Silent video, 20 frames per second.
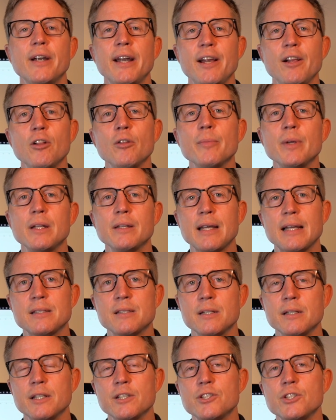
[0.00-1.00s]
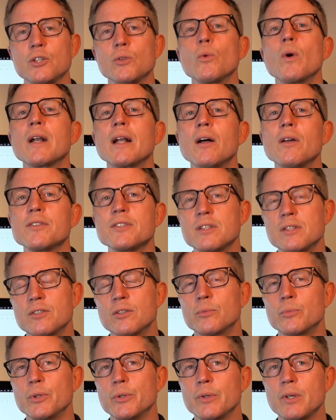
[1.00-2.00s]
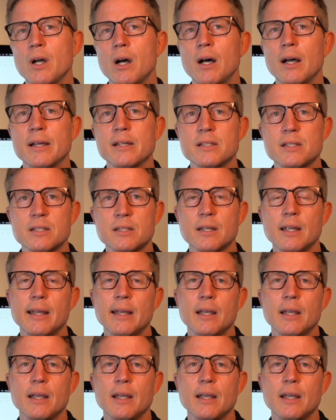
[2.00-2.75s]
ailment that's an issue. What else is a root cause?